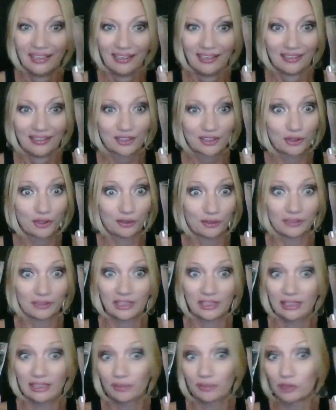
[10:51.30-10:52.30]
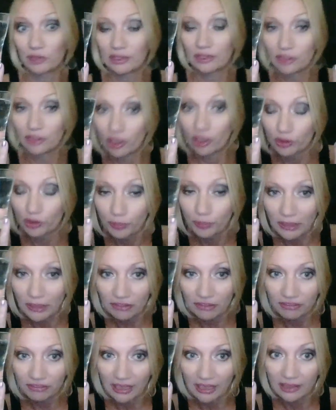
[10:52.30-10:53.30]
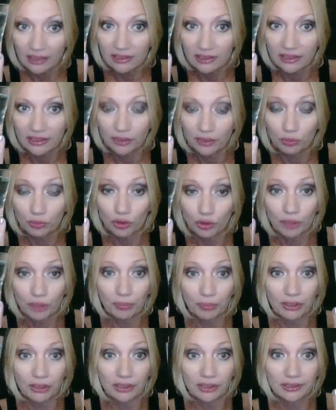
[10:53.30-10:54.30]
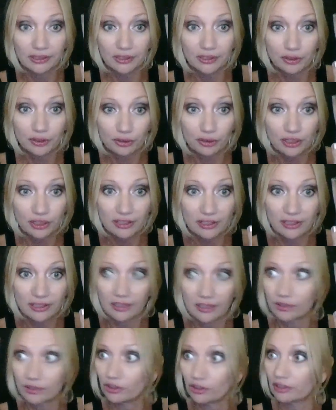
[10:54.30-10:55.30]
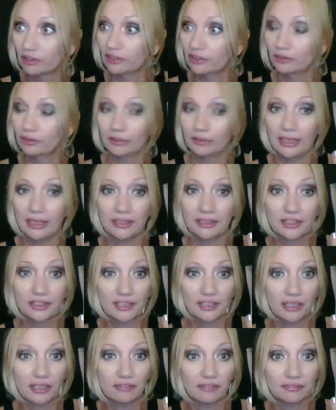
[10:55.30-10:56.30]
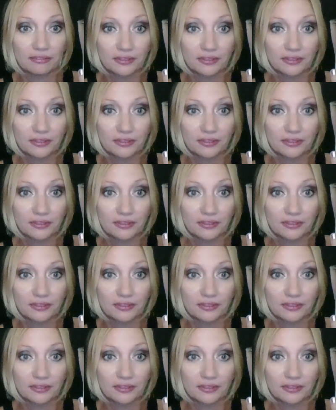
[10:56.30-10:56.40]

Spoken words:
So she didn't want to talk to pedophiles anymore, apparently. So she started talking to higher self.